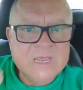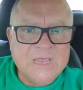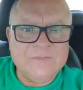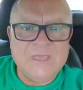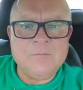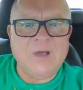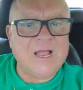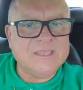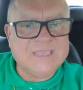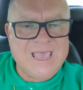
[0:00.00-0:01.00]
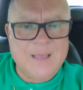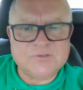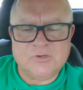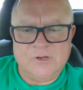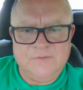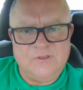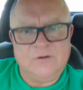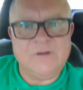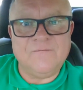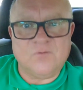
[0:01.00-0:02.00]
And then by capturing
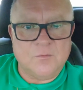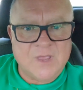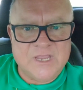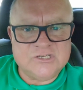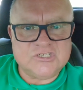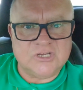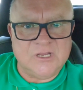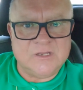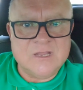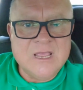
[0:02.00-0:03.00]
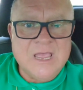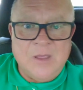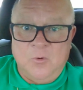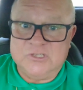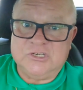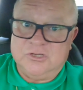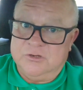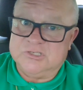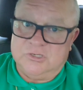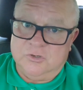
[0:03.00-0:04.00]
their information, and what you do
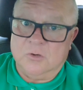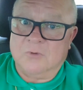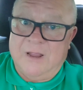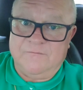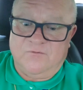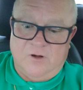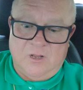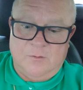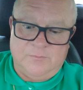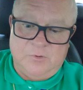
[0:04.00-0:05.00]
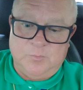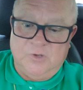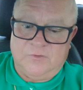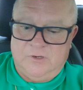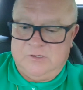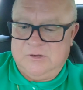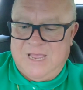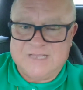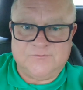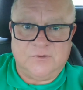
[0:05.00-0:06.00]
is you do it right in front of them. You
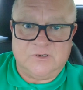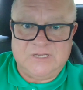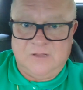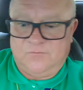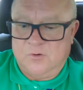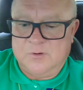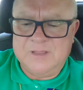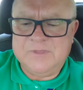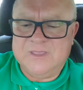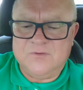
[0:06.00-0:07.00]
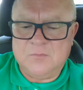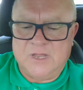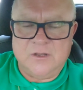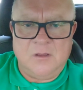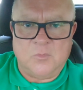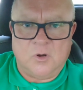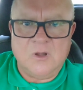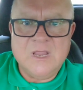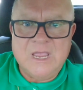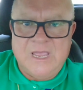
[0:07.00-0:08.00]
ask for their telephone number. Let me give you my number,
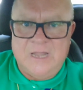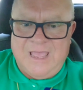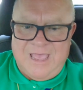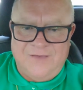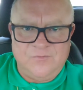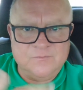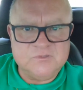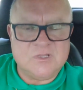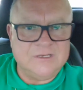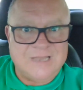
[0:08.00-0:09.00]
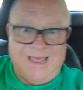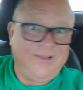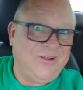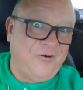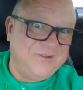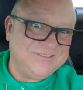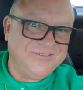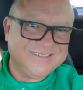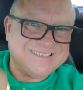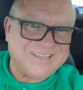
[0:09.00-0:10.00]
and have them. And I'd always
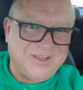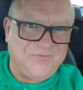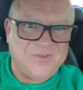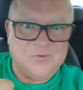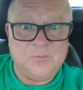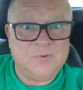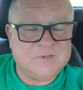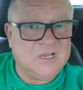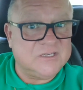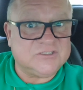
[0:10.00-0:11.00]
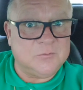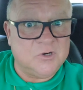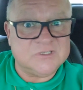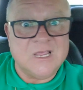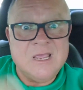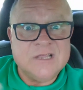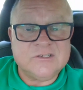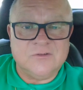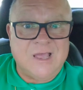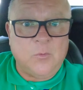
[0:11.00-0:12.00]
do a selfie with customers,
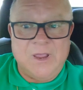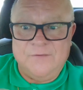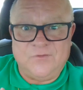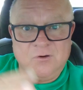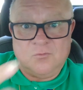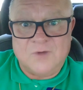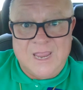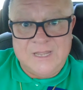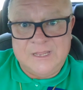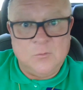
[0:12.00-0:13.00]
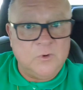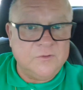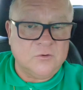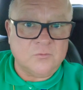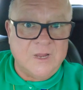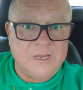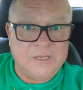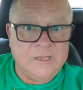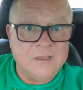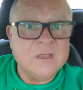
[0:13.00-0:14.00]
so that way if they're ready and when they're
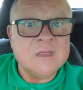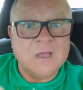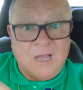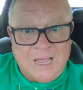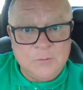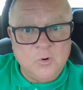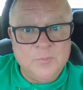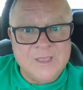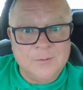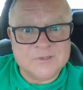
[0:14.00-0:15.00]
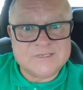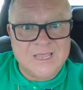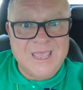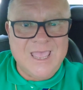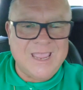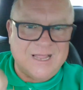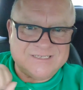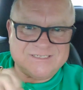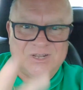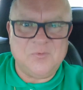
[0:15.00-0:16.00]
ready, I will be able to say, hey, I
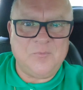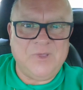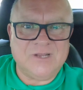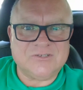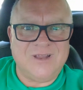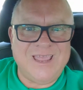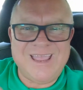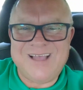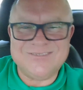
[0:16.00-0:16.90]
sent them a picture. Hey, I